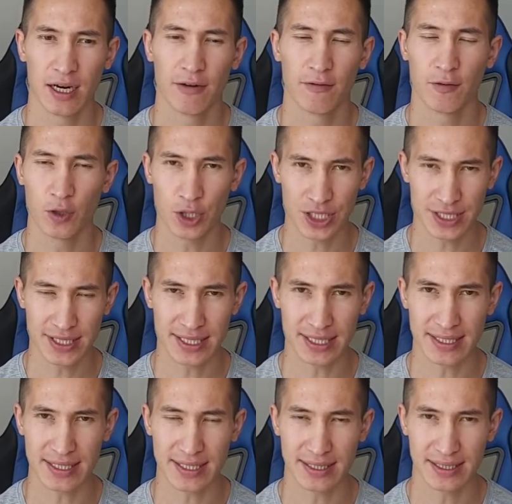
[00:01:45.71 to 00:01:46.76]
For
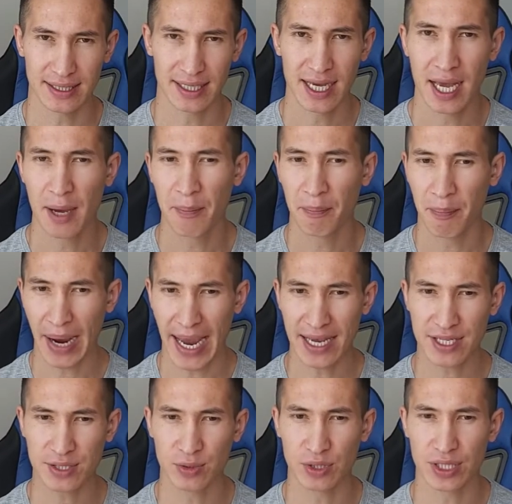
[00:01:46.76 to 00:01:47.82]
instance,
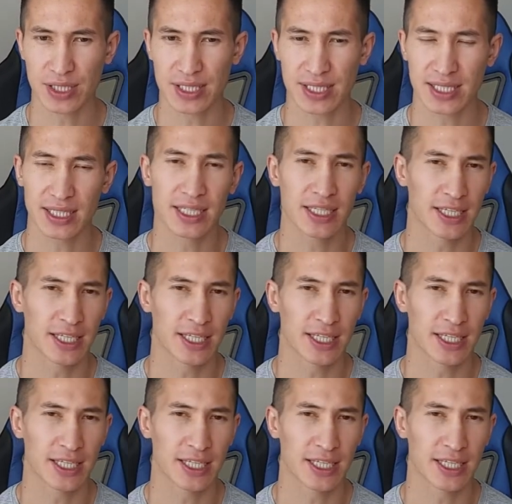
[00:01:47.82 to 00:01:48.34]
passwords,